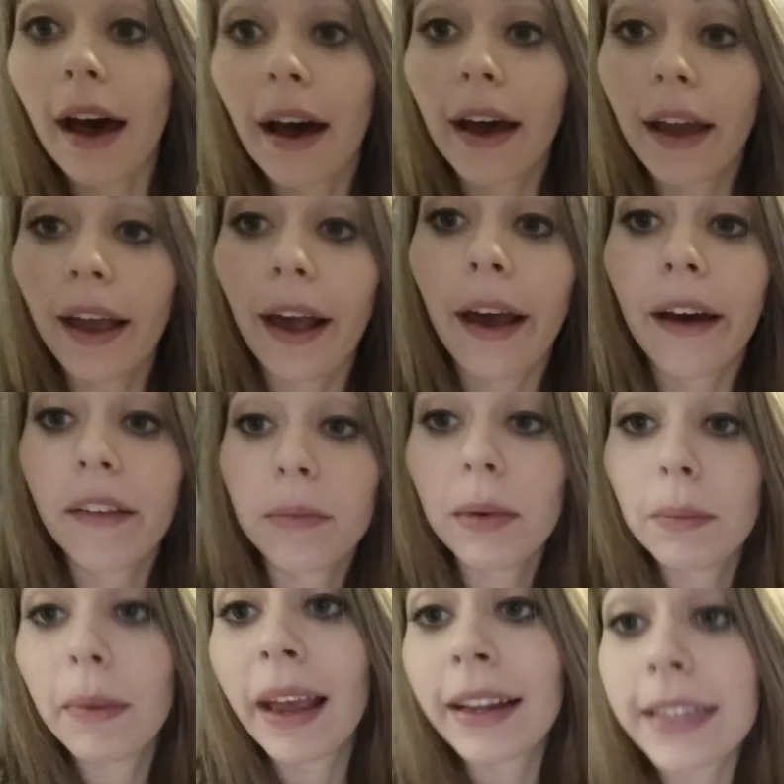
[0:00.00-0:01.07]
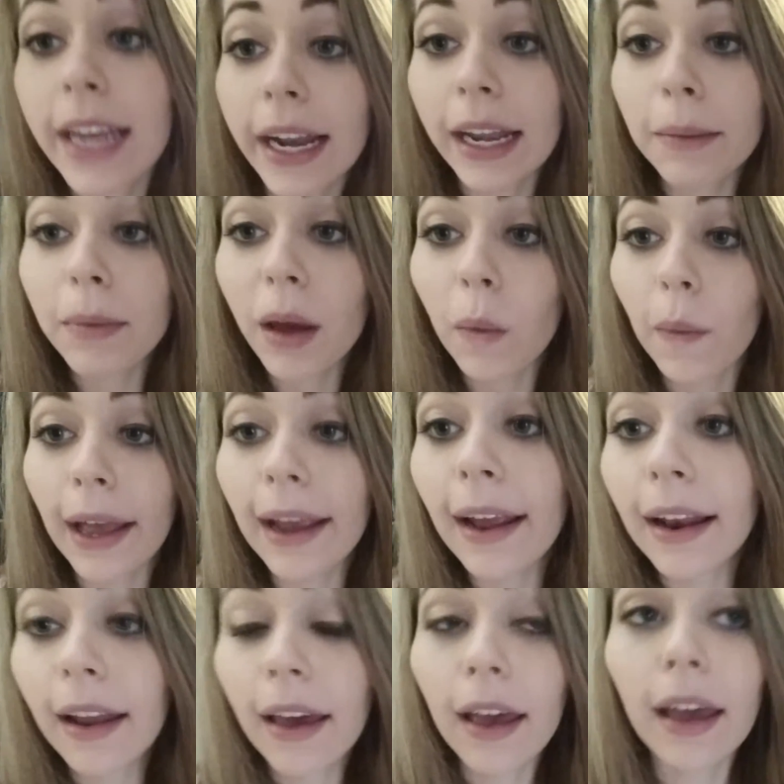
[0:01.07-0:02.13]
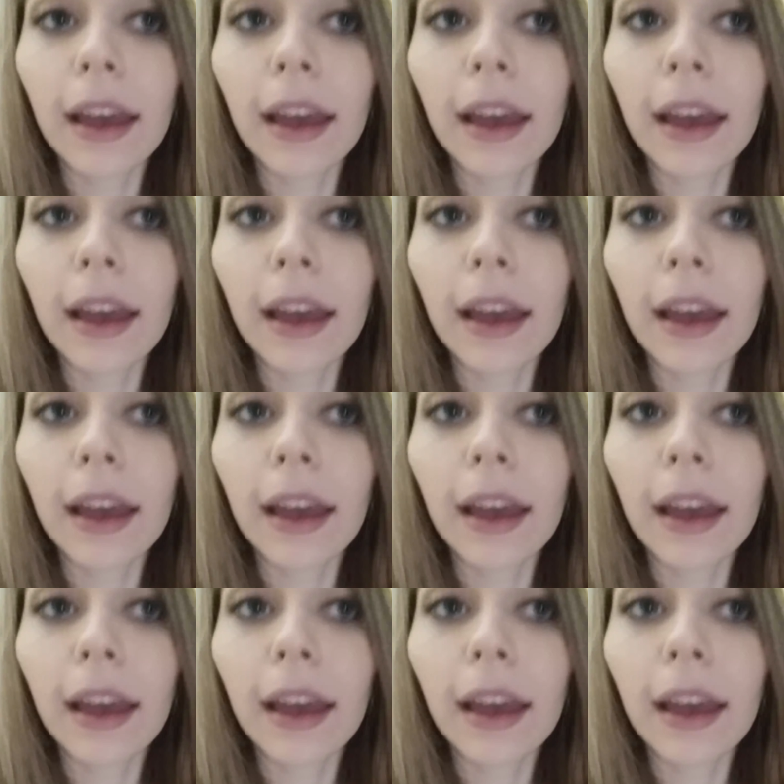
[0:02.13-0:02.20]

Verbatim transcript: I have been maintaining my weight